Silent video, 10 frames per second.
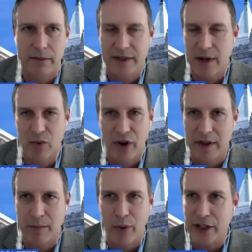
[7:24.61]
somewhere
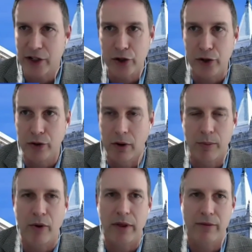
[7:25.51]
in the zero point two or
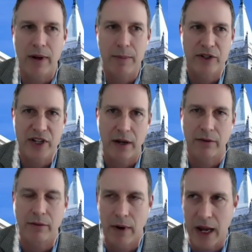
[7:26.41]
zero point three
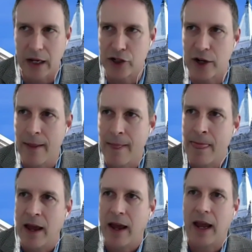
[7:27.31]
percent range,
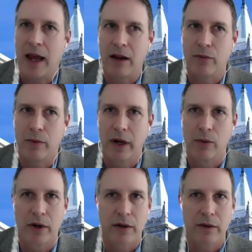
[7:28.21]
and we
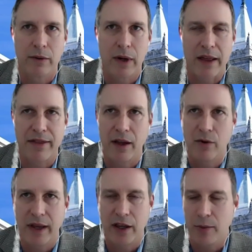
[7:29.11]
were, I
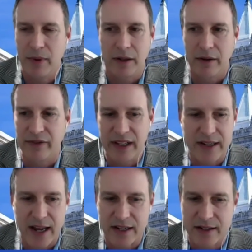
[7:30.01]
think, we cumulatively
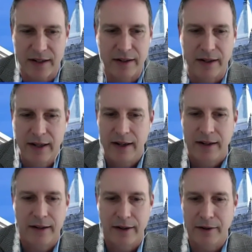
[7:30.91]
tested,
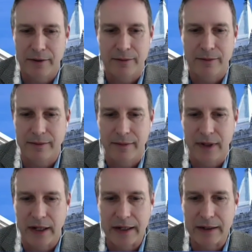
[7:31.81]
you know,
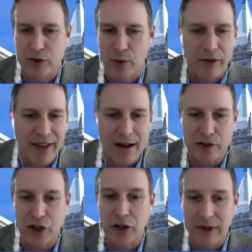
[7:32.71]
uh, twelve
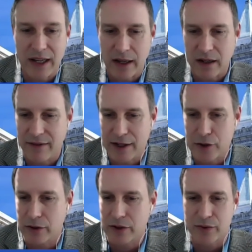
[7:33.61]
thousand unique
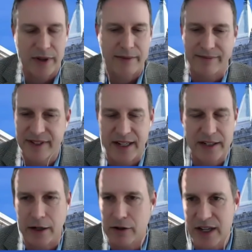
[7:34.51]
individuals with
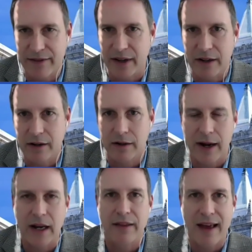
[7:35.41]
sixty or seventy
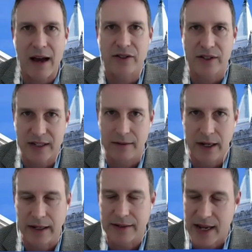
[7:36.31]
or eighty thousand
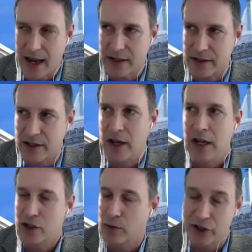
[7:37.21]
uh, tests.
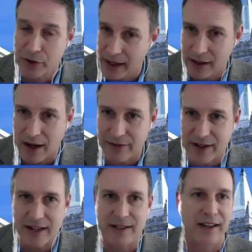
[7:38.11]
Mm-hmm. So we're doing a lot of
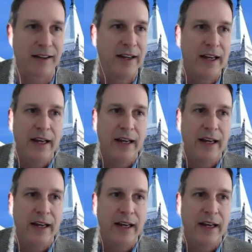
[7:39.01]
testing.